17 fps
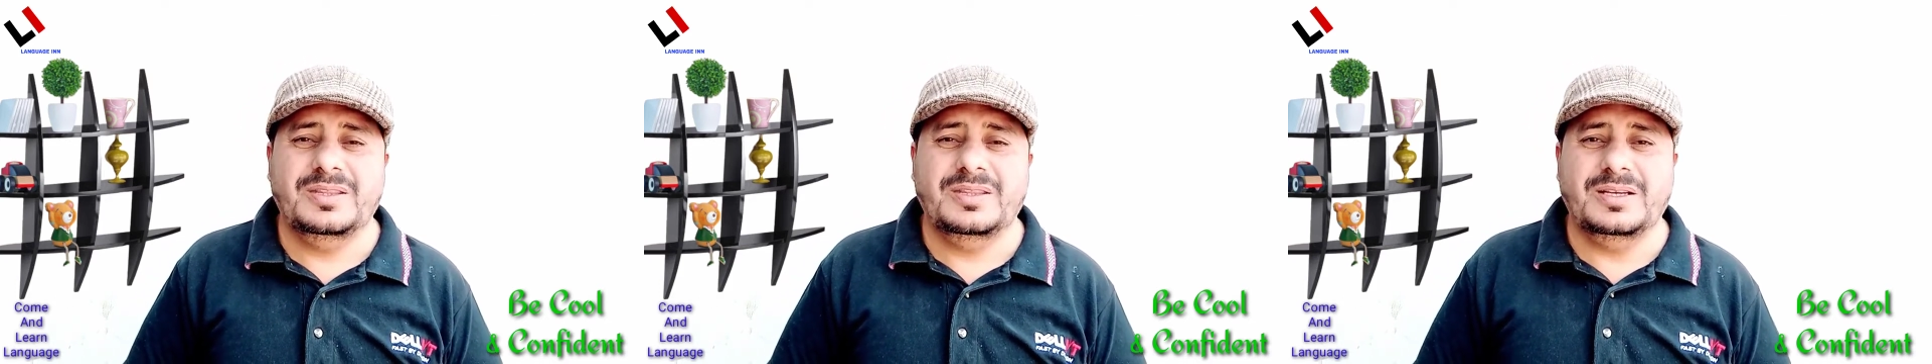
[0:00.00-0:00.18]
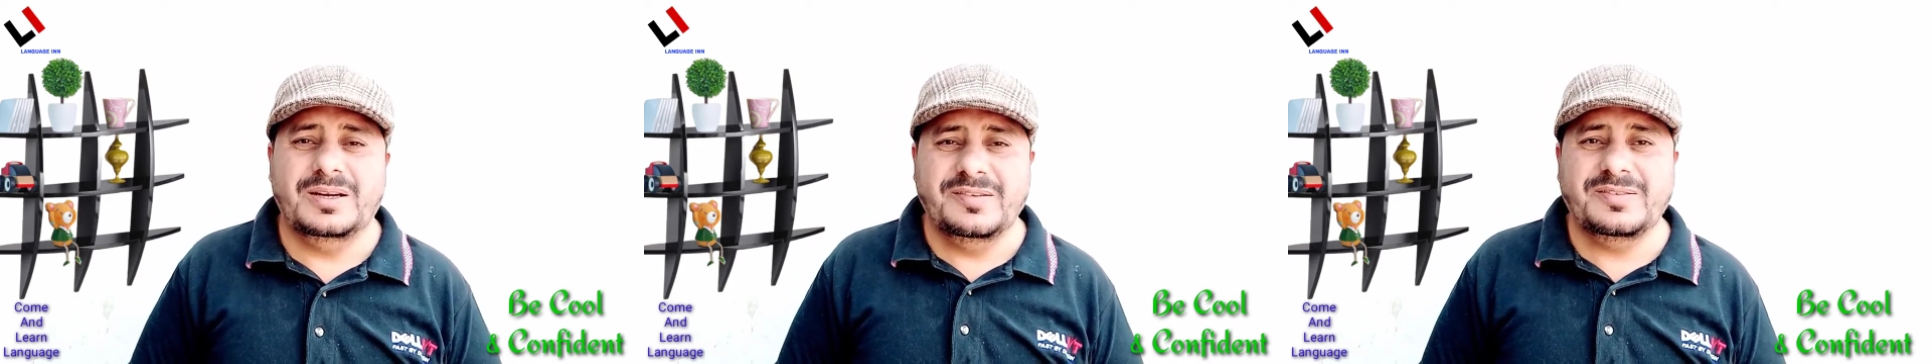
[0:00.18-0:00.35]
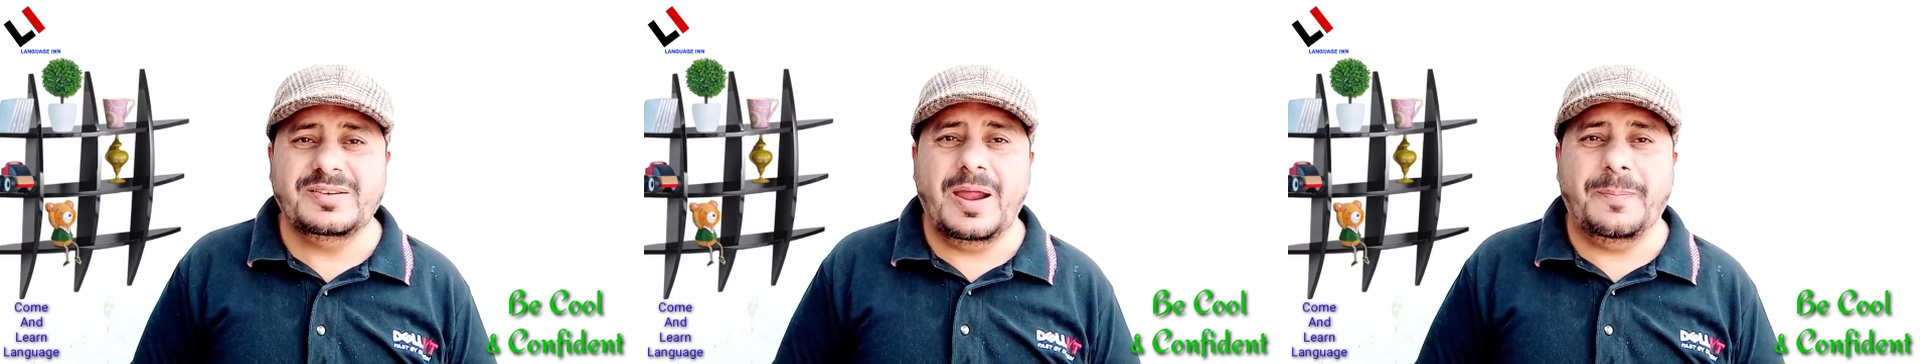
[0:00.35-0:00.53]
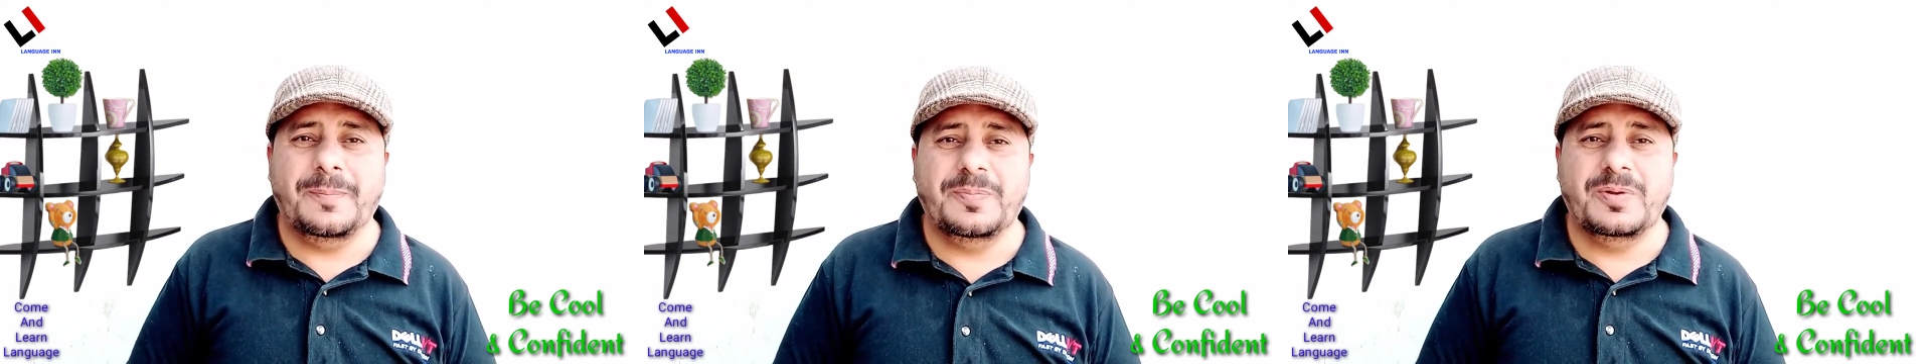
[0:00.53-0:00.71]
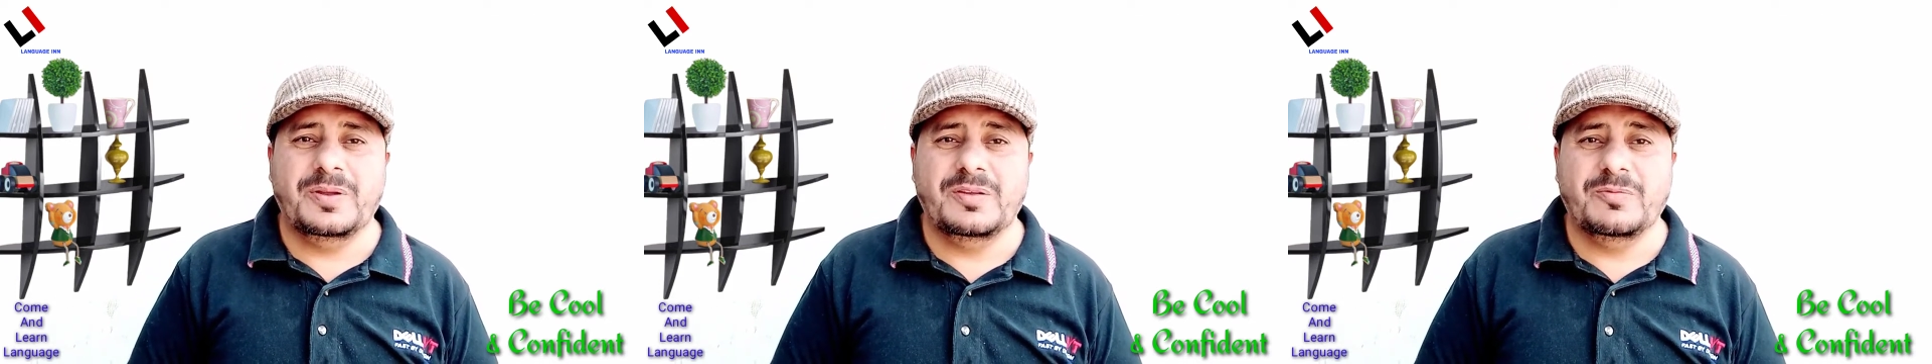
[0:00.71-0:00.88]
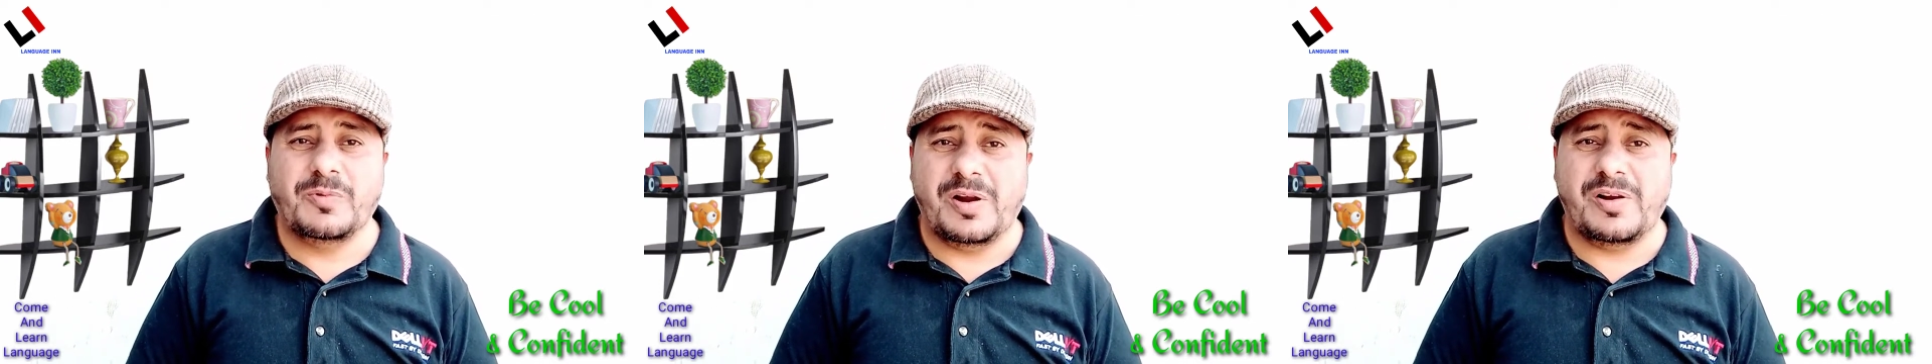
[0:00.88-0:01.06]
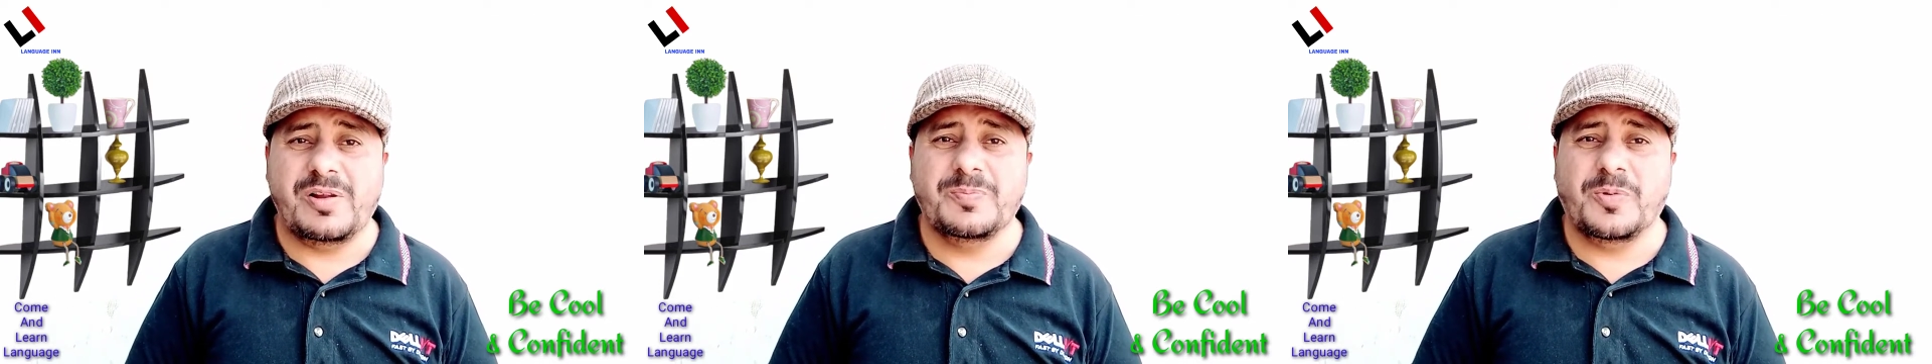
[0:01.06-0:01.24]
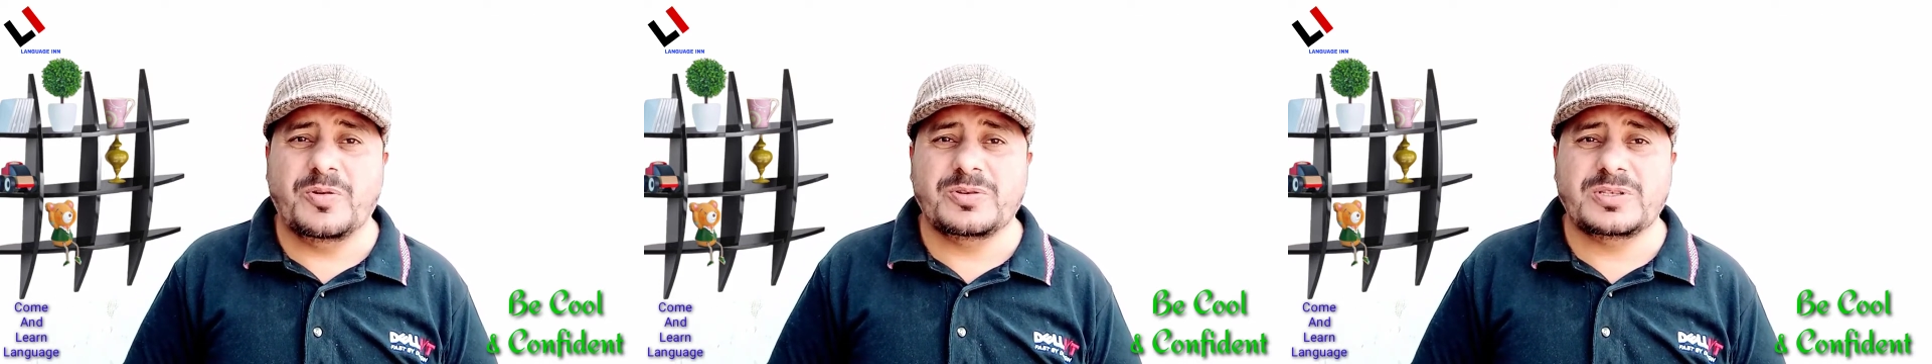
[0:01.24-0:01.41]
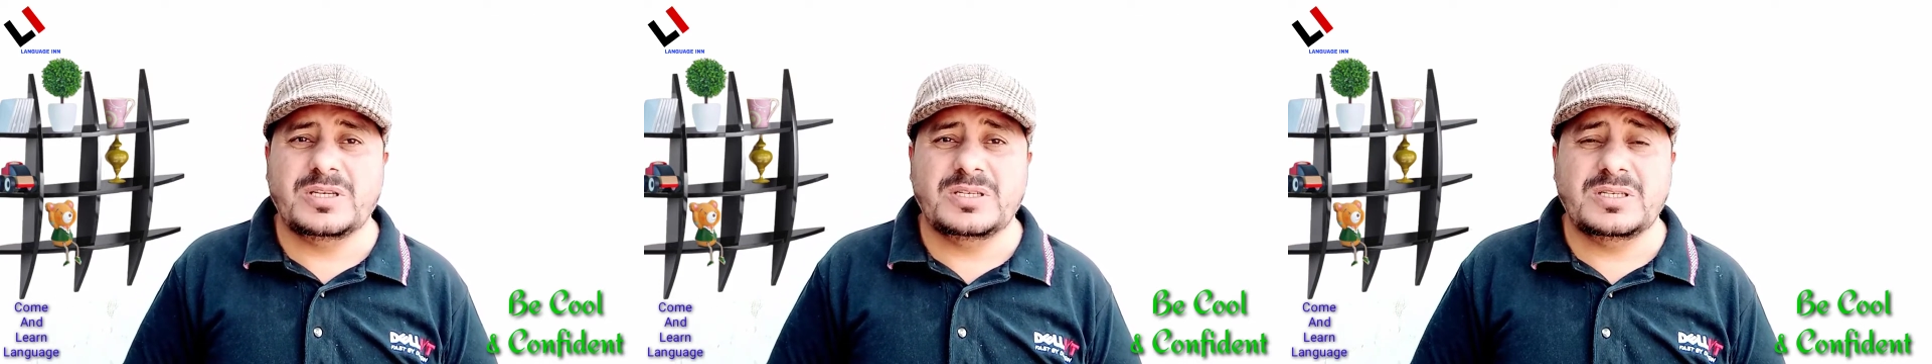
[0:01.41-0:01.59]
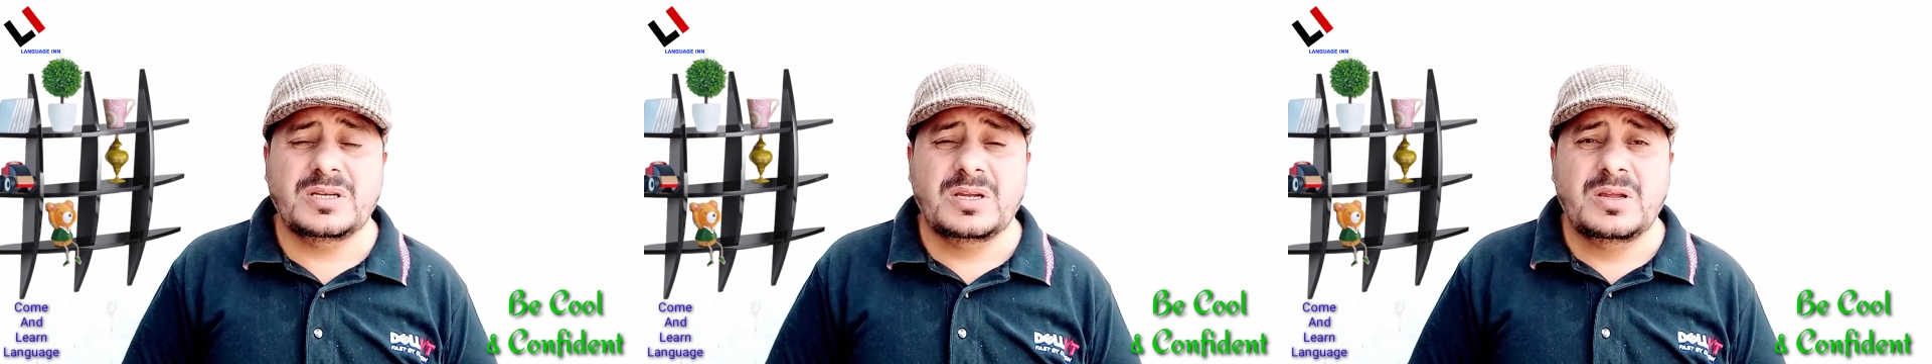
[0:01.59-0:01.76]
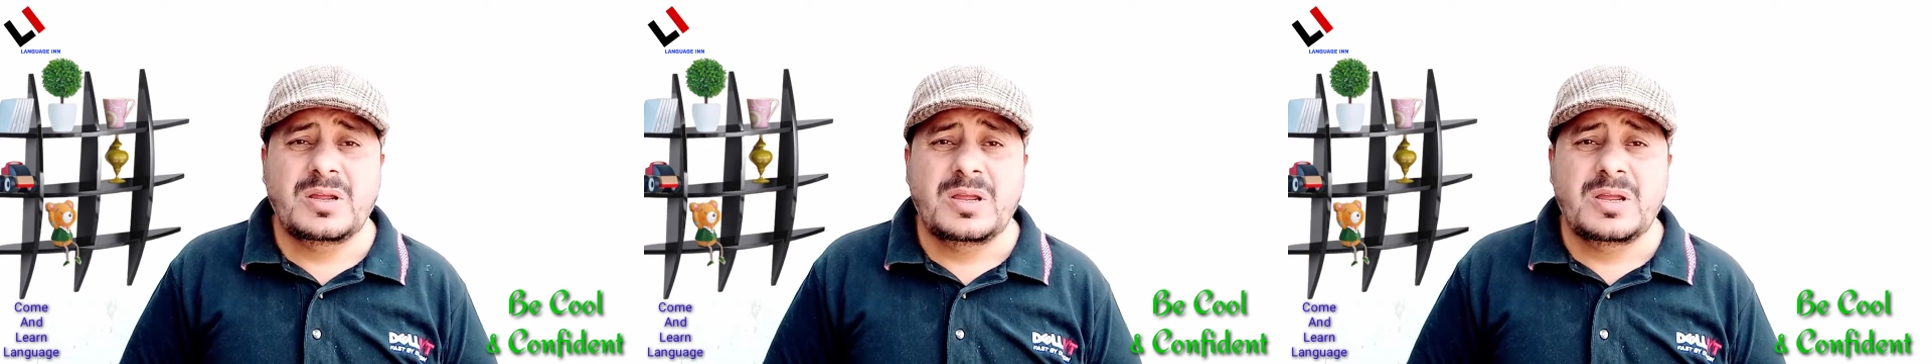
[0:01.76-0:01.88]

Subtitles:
Third step, very important.